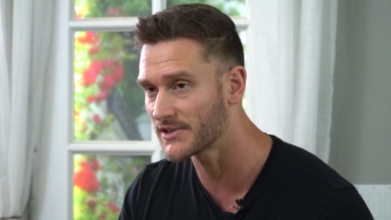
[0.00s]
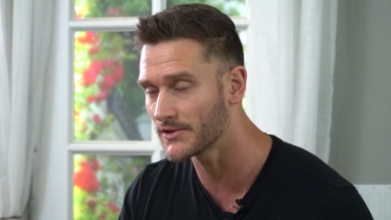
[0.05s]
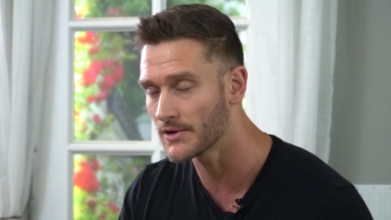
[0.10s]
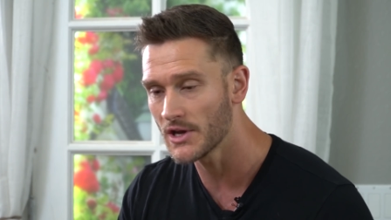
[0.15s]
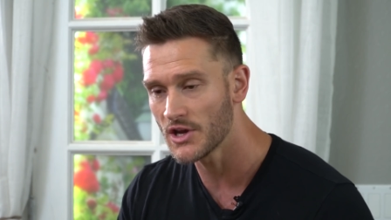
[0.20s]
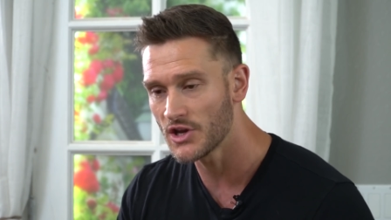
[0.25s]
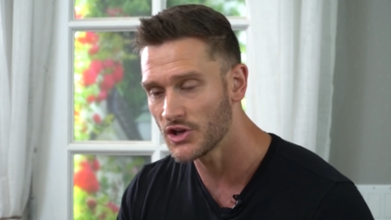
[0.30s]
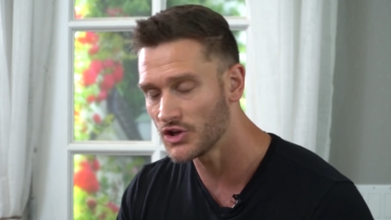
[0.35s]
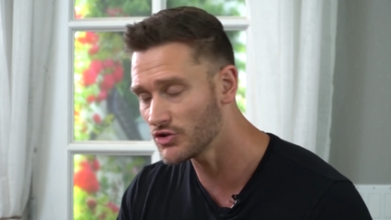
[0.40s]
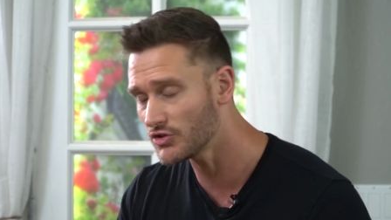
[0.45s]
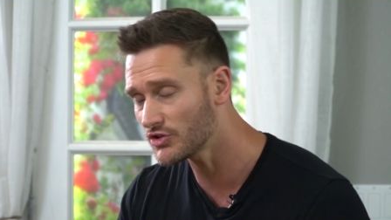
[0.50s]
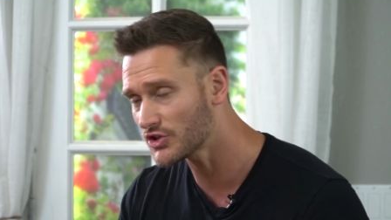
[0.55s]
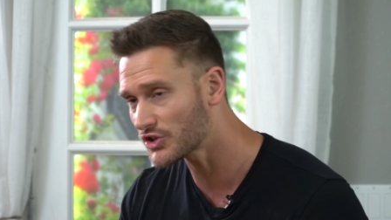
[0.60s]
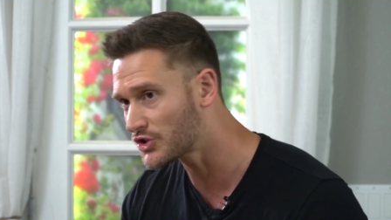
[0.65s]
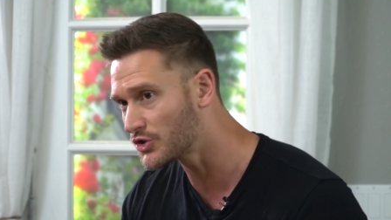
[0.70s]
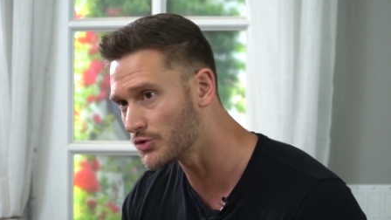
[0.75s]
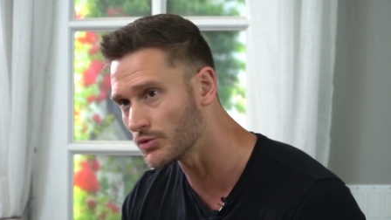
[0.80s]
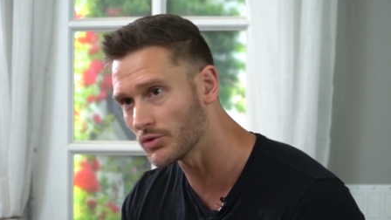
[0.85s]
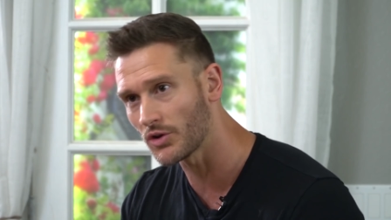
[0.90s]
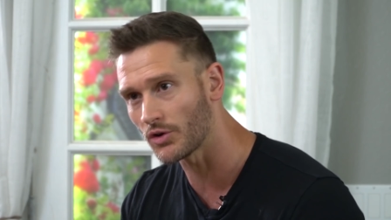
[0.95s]
So you can
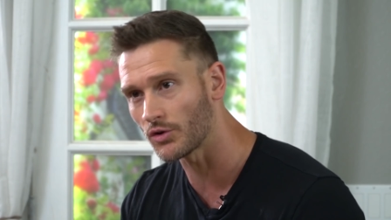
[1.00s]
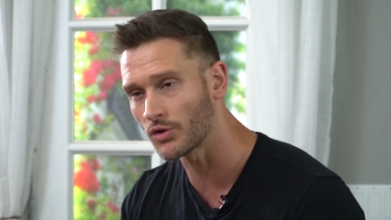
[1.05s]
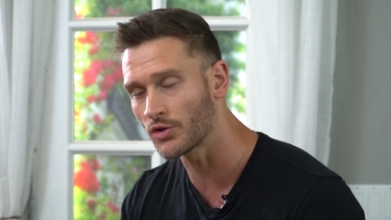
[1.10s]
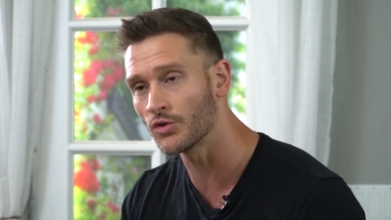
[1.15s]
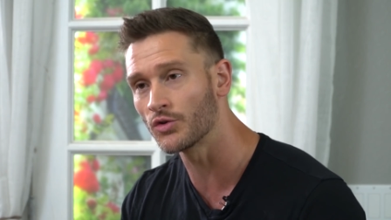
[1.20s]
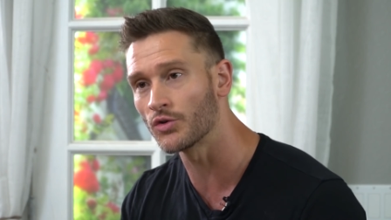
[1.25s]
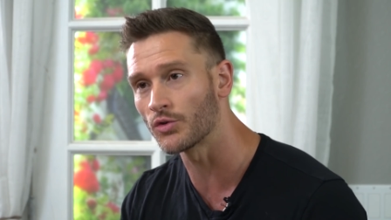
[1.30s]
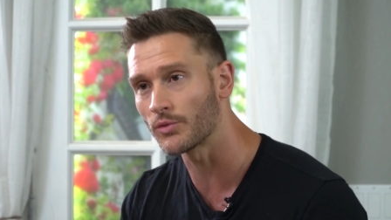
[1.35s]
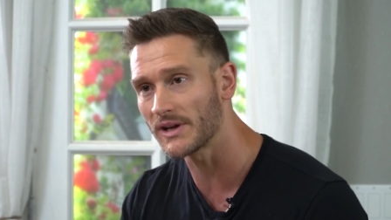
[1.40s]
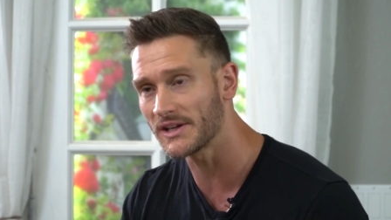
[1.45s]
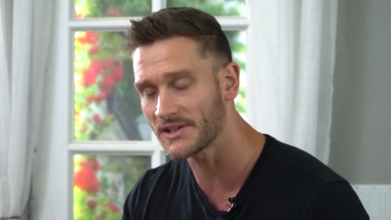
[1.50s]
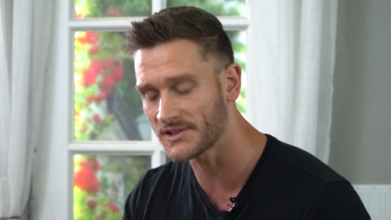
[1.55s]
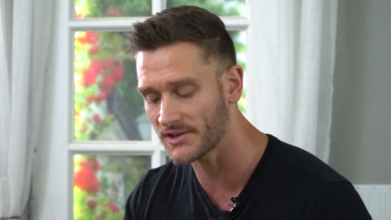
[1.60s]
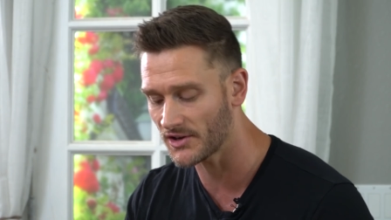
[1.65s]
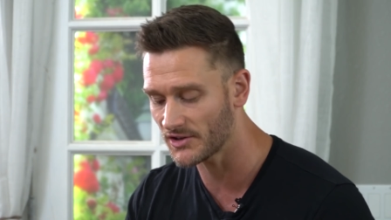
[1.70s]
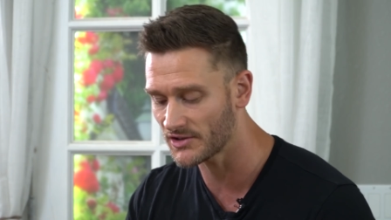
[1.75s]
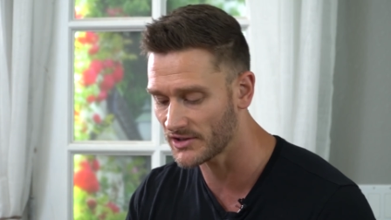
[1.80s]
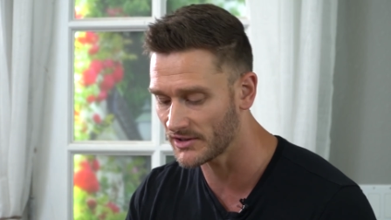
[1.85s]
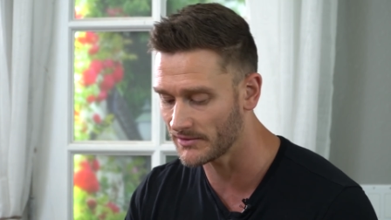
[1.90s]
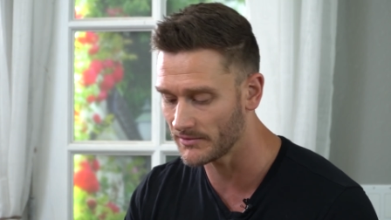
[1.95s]
just do a little Google
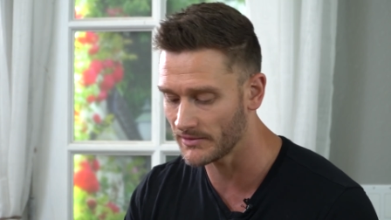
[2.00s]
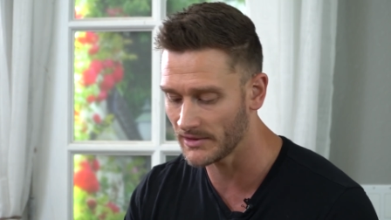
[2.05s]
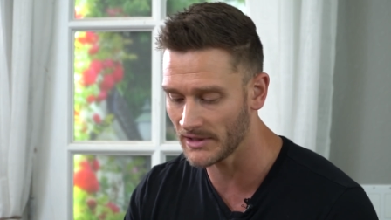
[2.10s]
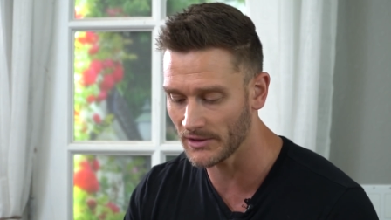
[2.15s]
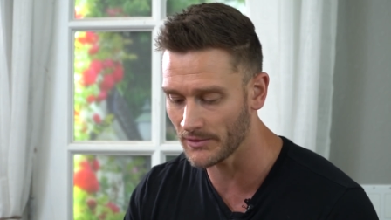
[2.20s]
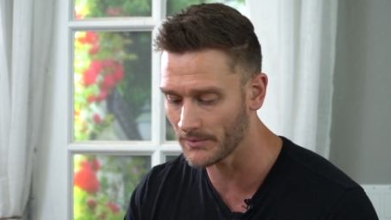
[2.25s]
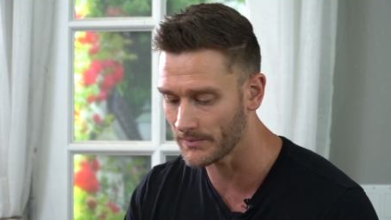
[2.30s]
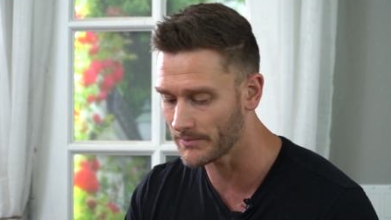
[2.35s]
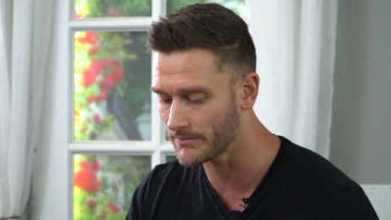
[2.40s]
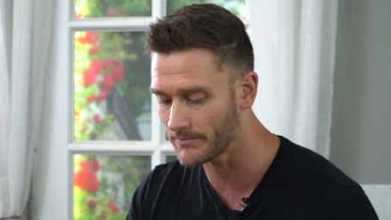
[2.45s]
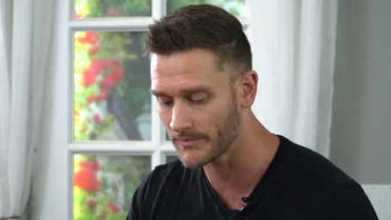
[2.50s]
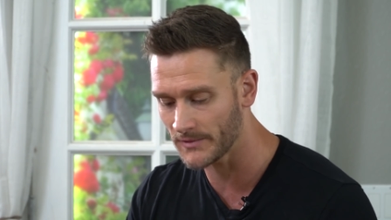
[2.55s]
research and you know